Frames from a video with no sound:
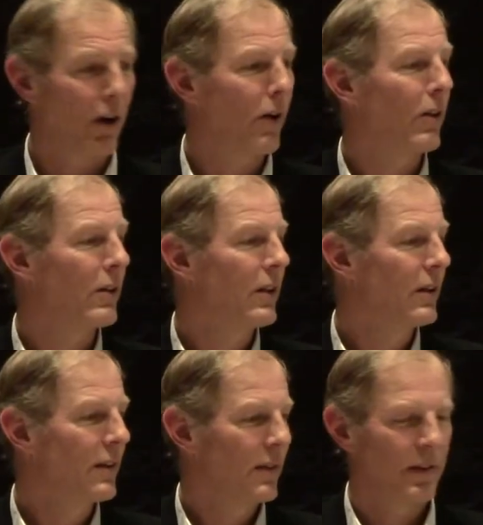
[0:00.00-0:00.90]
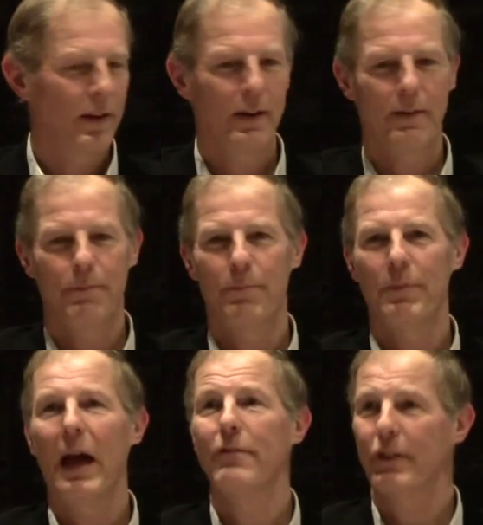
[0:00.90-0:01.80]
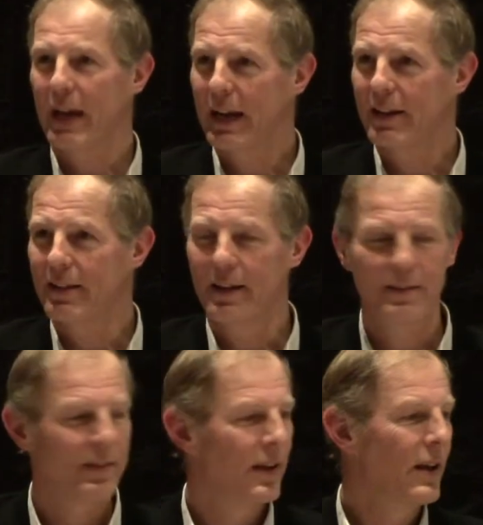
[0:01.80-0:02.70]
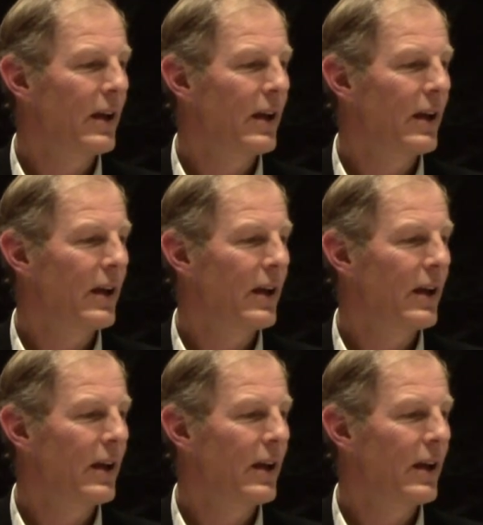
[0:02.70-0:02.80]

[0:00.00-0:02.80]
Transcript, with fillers: all um, advocated this.